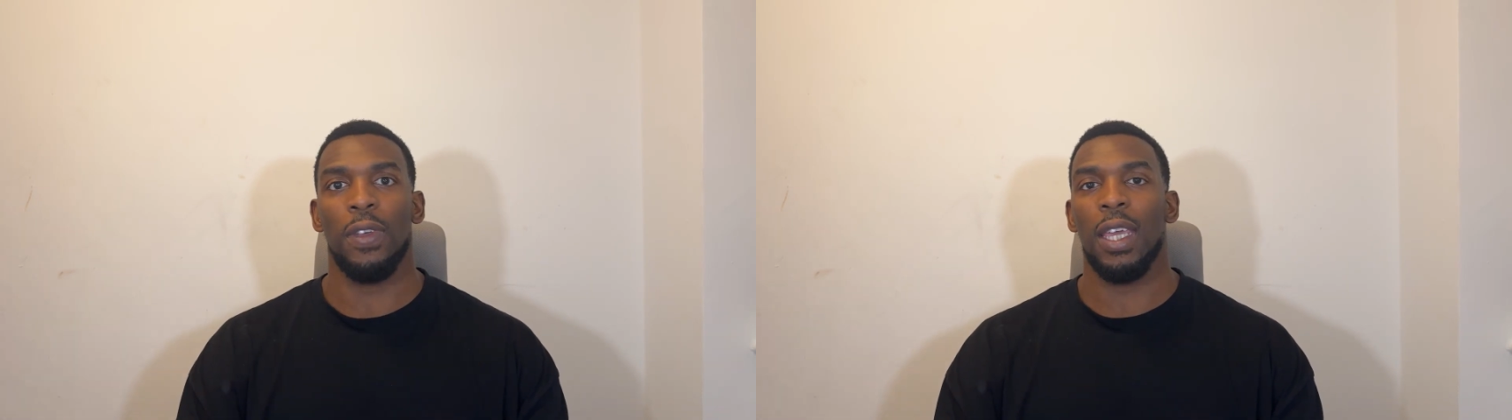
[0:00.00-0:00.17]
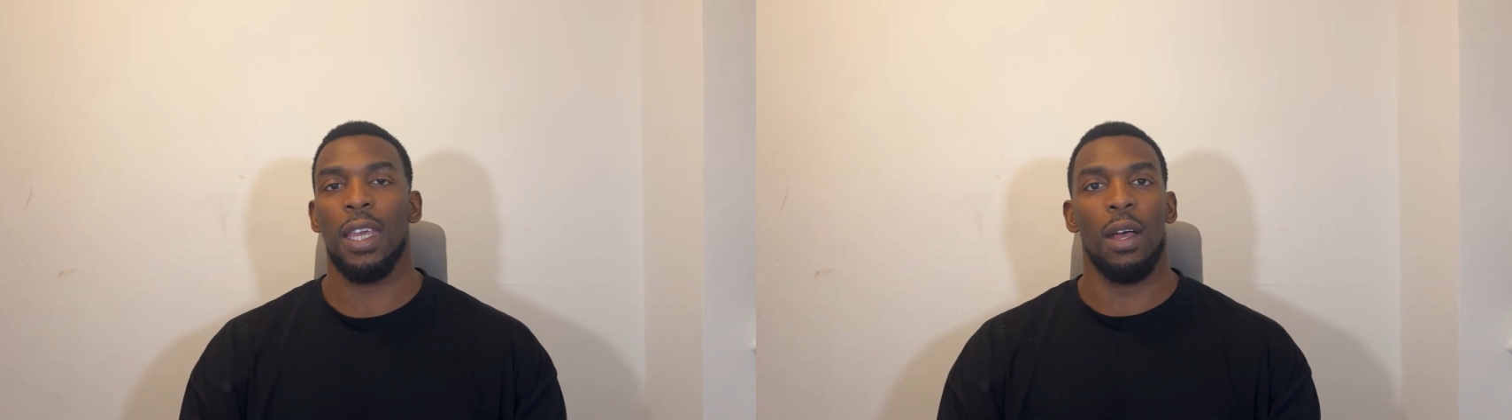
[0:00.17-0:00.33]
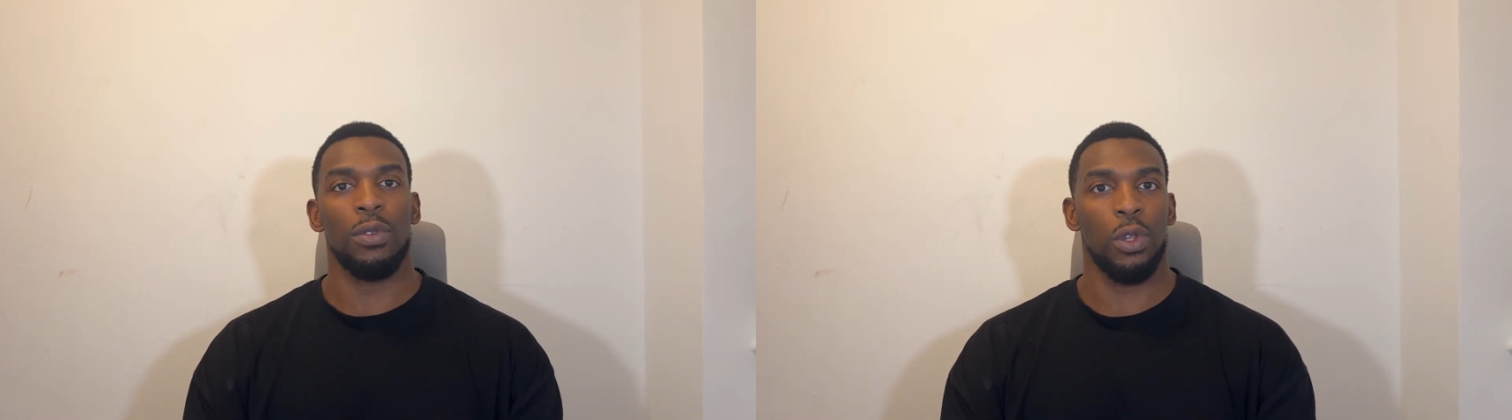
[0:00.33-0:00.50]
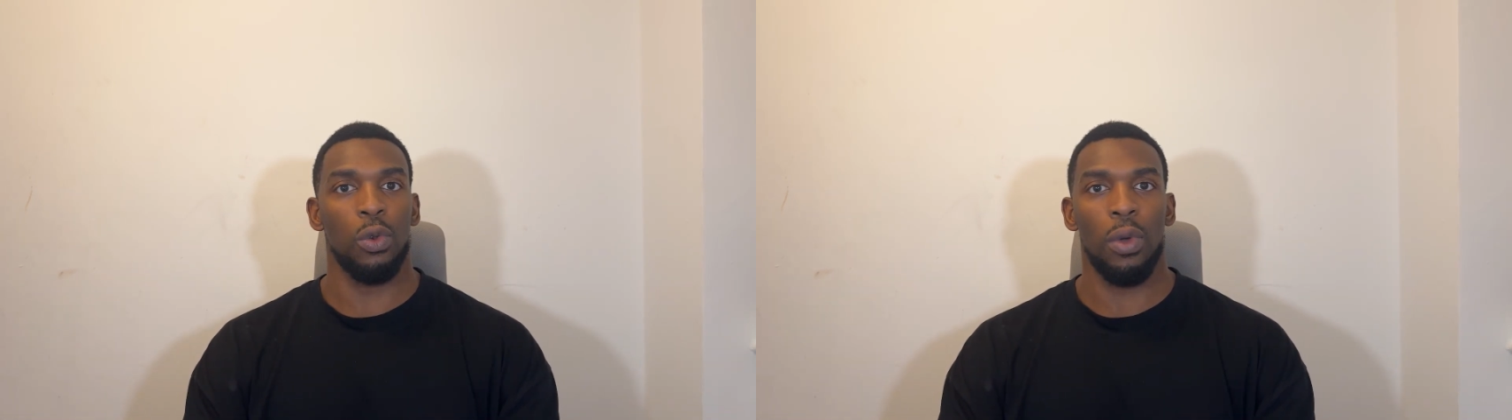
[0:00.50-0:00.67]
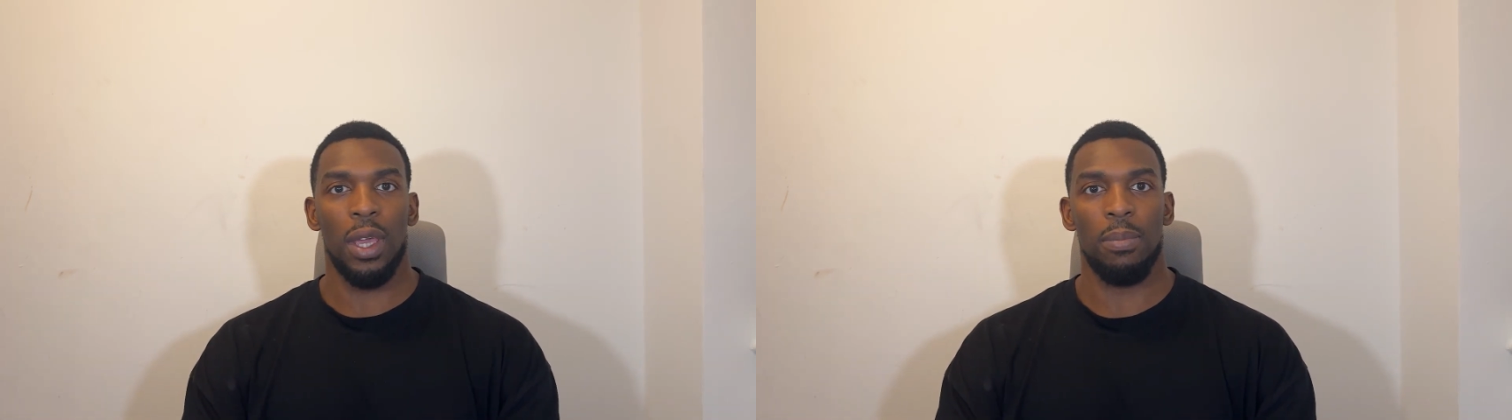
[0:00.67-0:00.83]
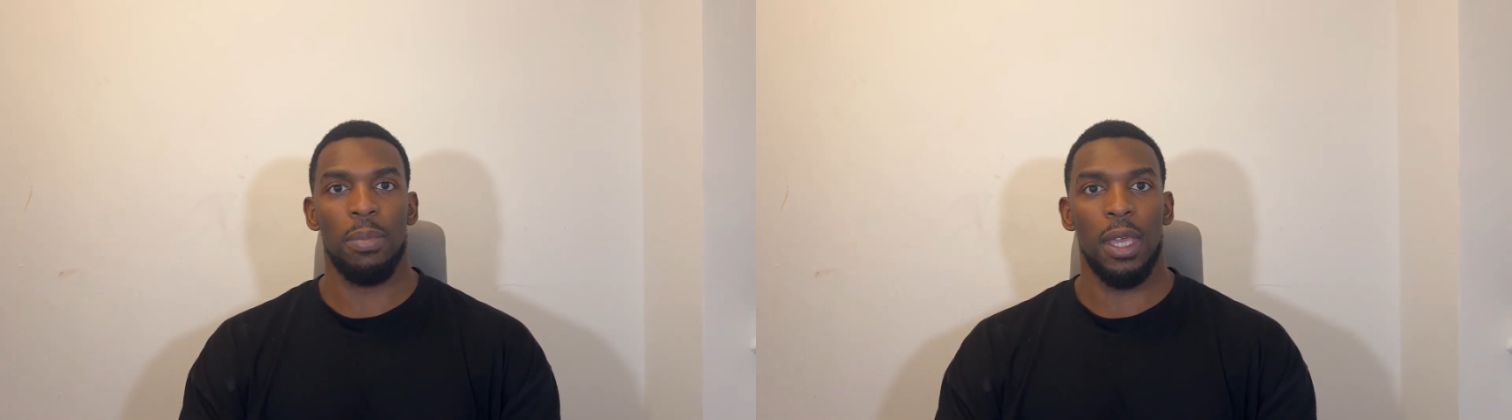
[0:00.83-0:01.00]
thinking I was
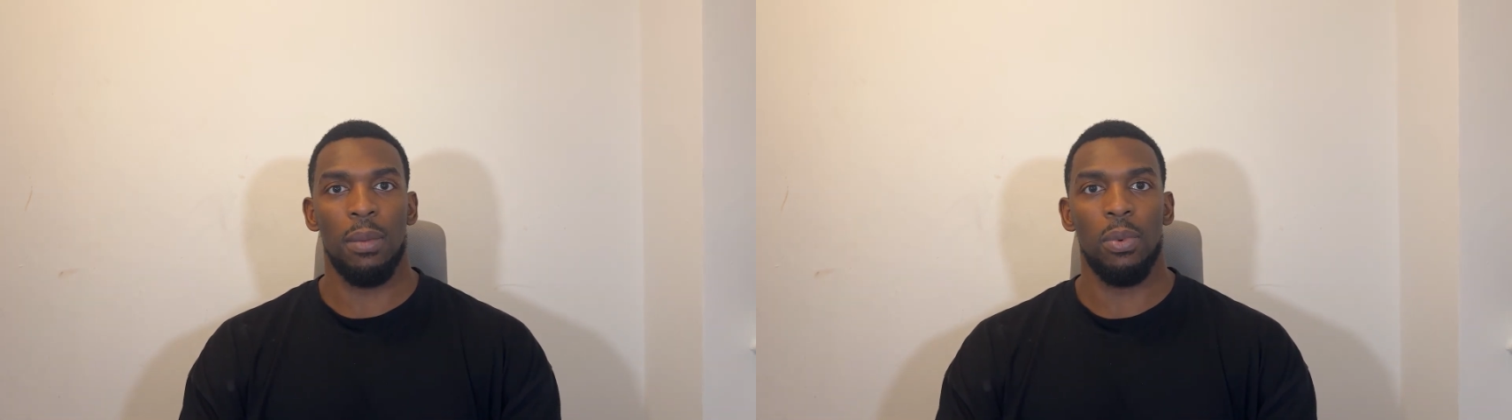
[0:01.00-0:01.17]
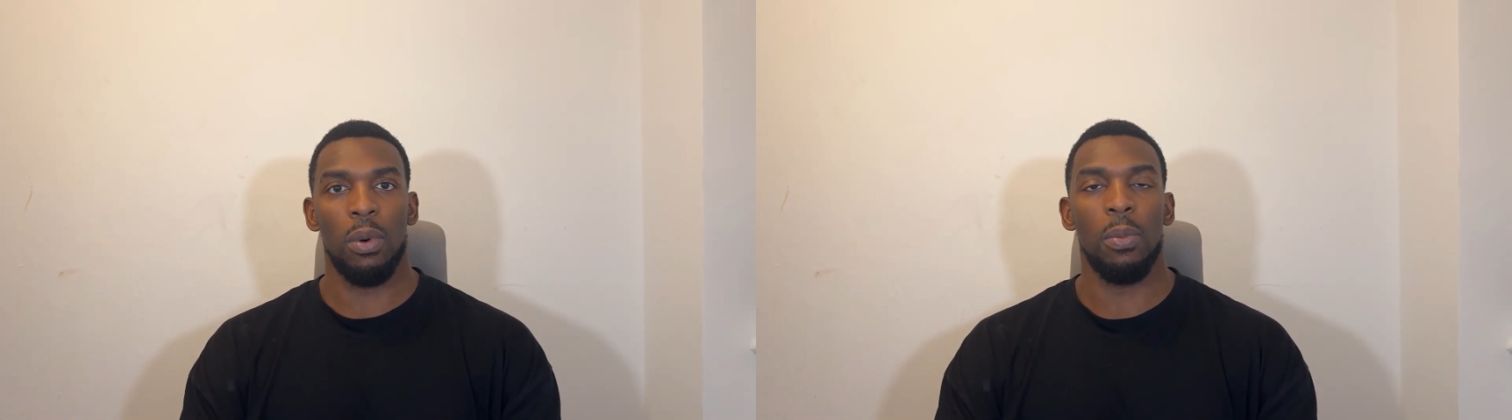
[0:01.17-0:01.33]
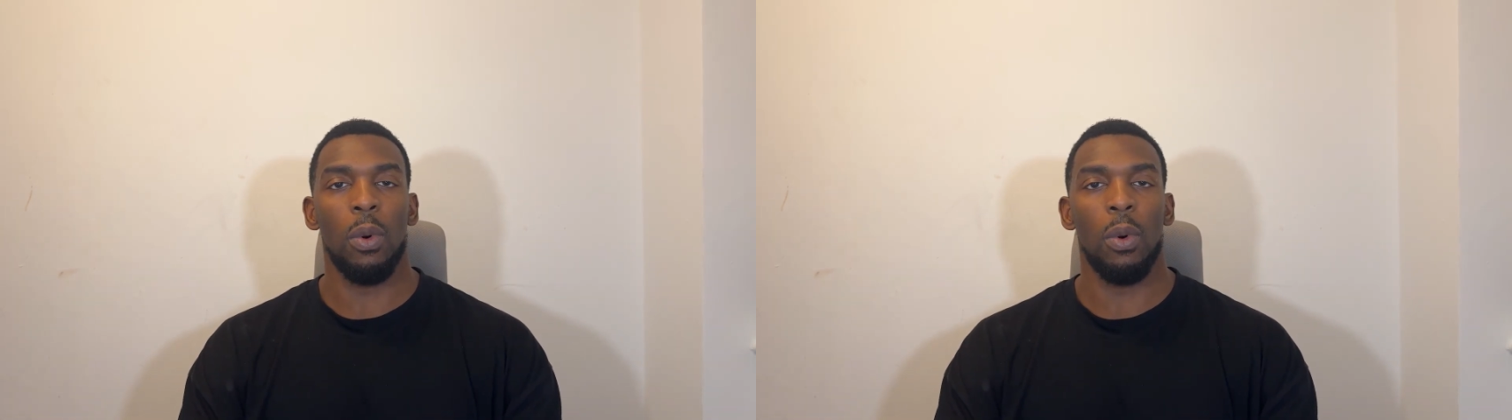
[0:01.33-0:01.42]
annoying people,